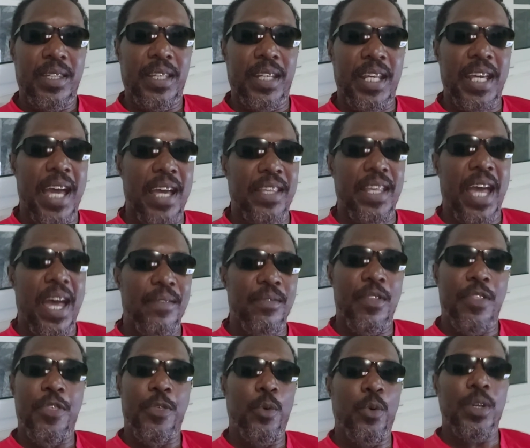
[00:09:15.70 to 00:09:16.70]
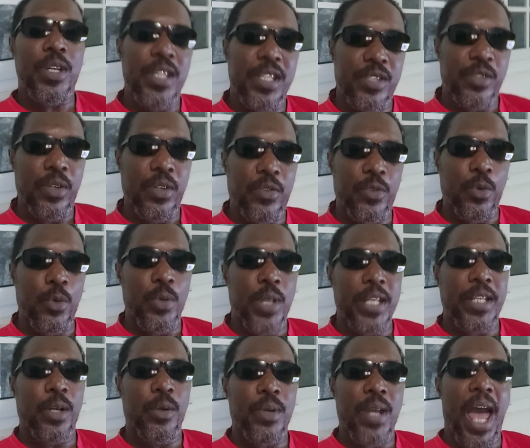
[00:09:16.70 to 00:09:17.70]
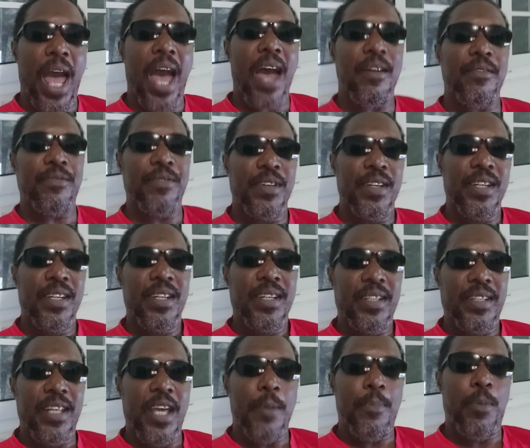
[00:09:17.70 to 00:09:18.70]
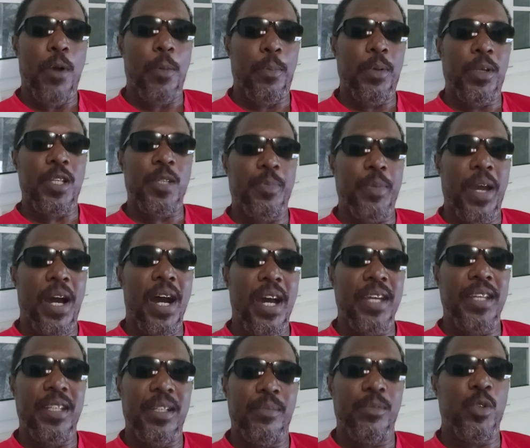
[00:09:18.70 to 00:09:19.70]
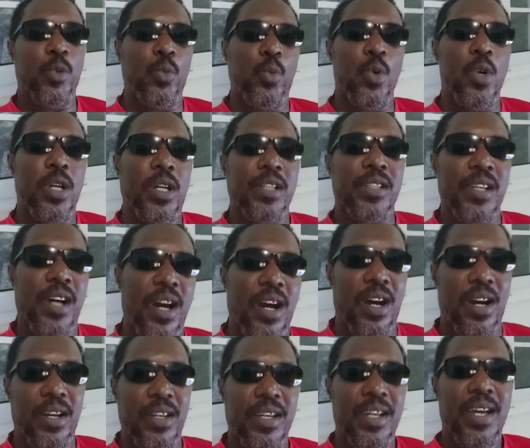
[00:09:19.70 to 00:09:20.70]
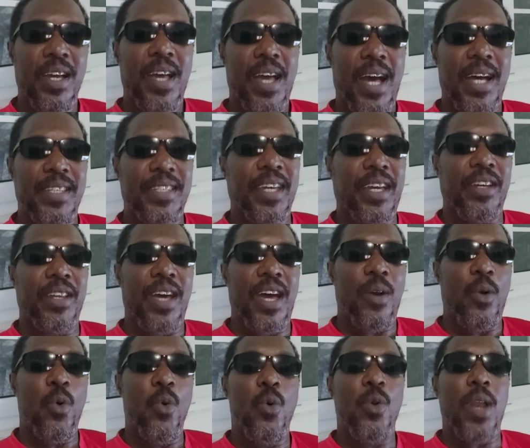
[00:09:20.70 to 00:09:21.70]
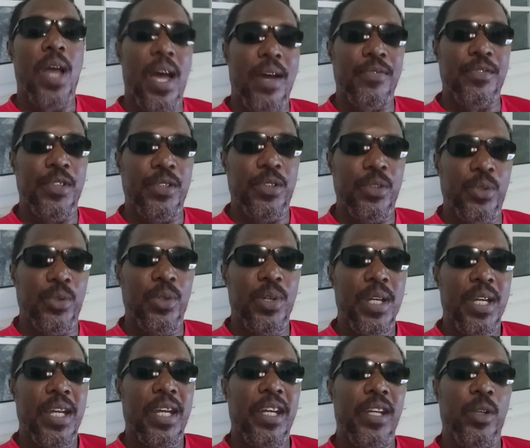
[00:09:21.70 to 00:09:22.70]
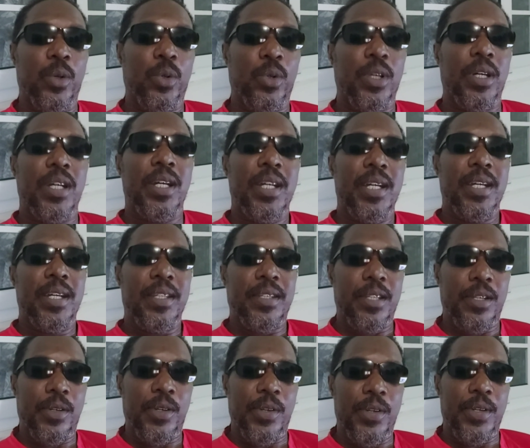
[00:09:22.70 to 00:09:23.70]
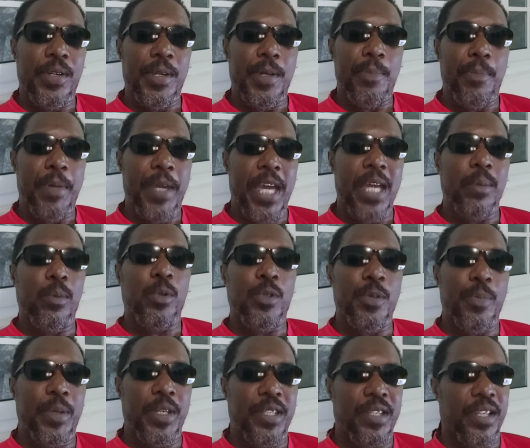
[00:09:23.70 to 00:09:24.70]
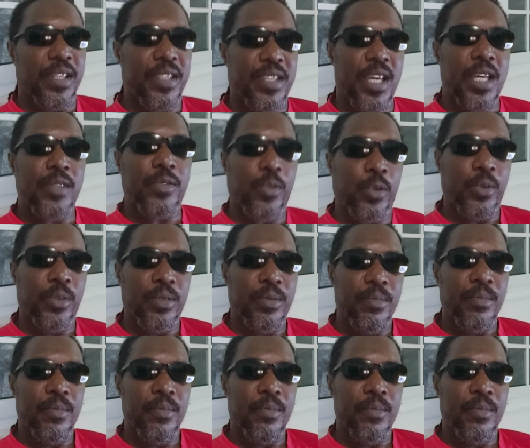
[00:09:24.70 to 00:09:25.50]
that they haven't thought these things through. They don't have their populace behind them to work as hard as they're going to all have to do in order to be able to be successful.